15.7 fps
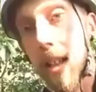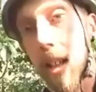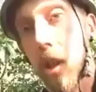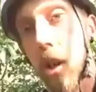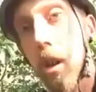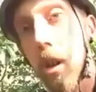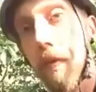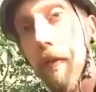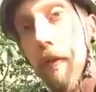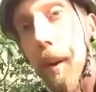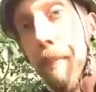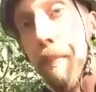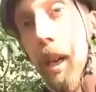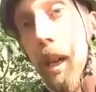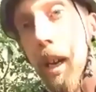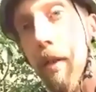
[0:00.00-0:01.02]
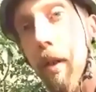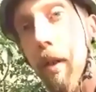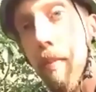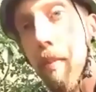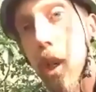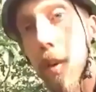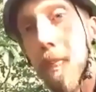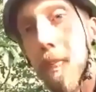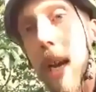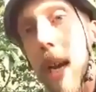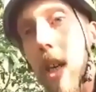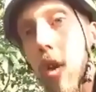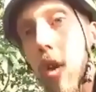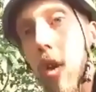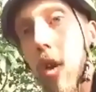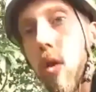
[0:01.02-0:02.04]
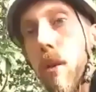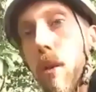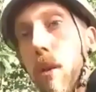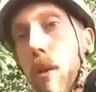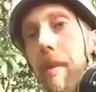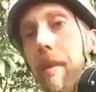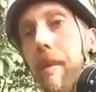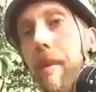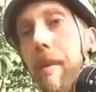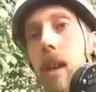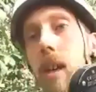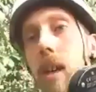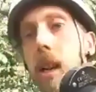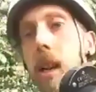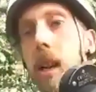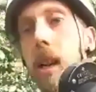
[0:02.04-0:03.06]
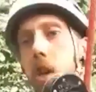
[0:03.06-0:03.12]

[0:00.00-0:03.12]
called Vampirum spectrum, and it's